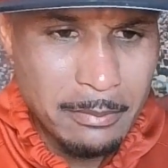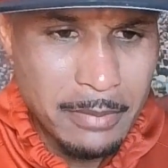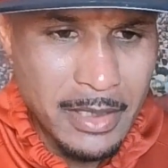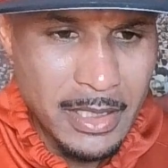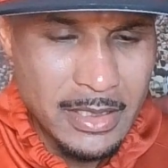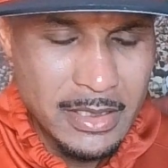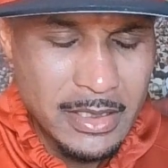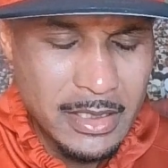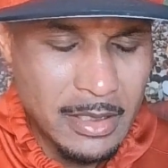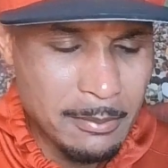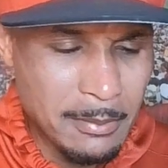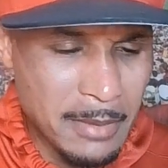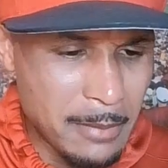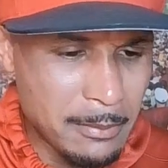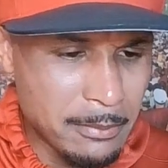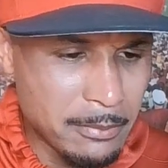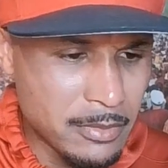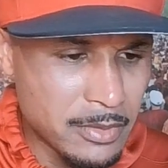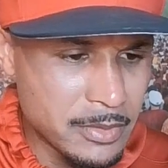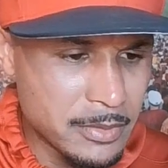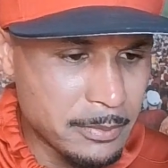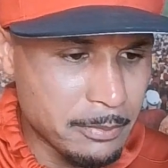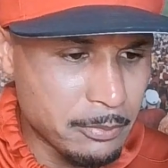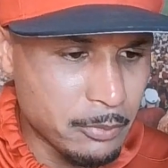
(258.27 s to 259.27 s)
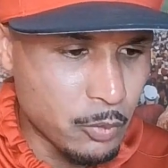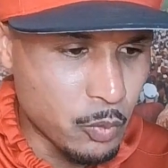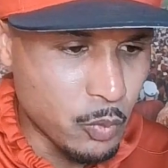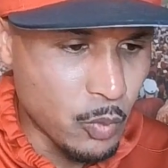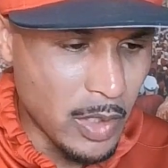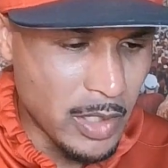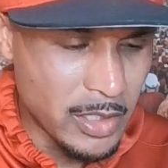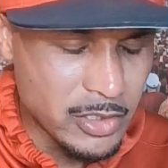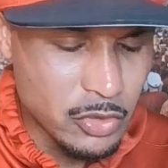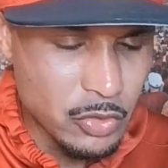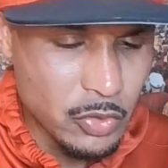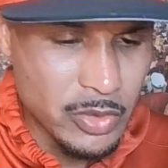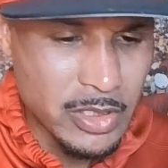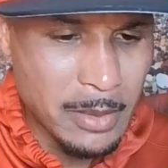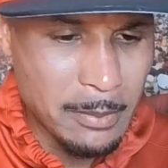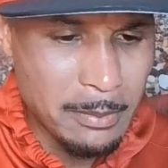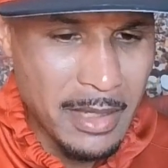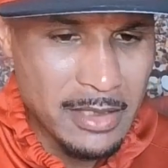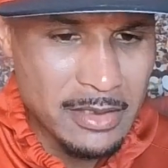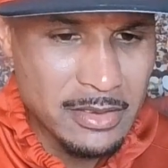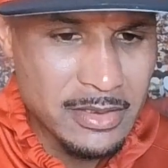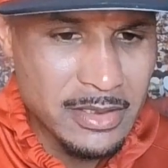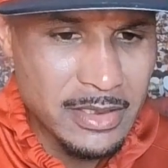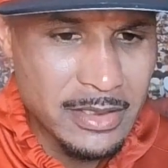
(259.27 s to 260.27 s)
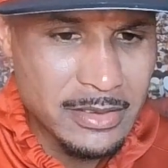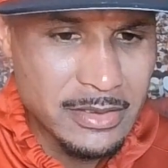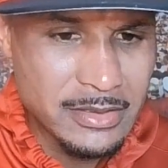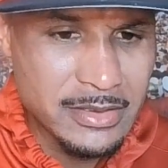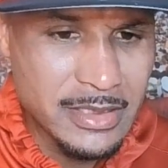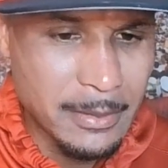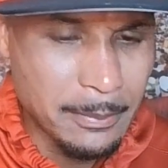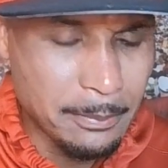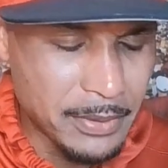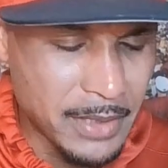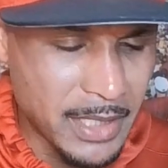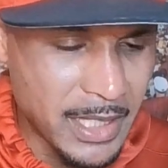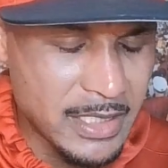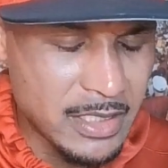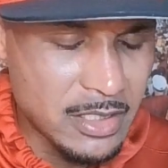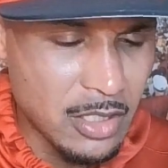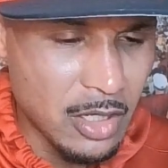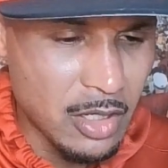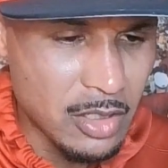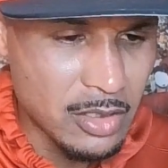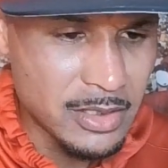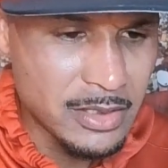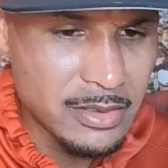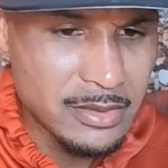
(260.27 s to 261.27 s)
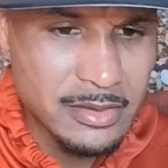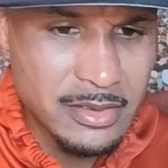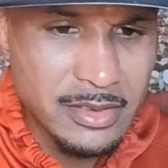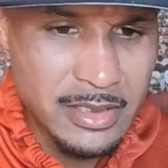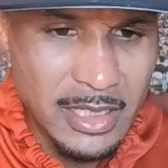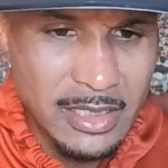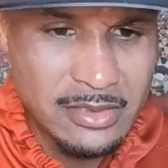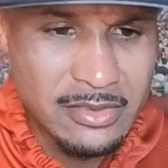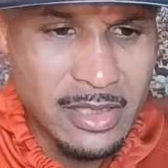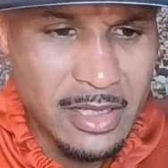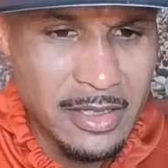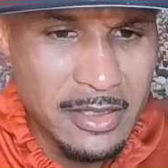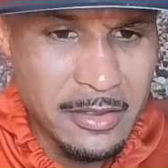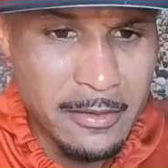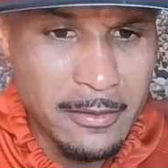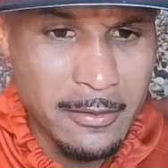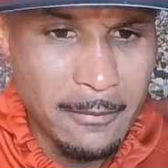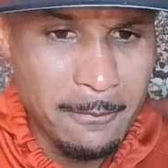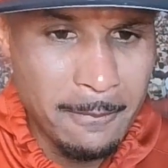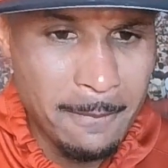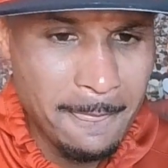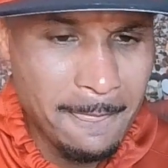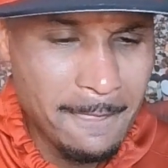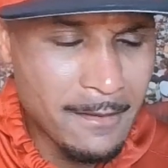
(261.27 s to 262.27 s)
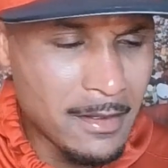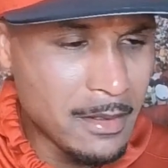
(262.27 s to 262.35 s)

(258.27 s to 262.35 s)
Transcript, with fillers: But am I wondering about the play calling? Yes, I am.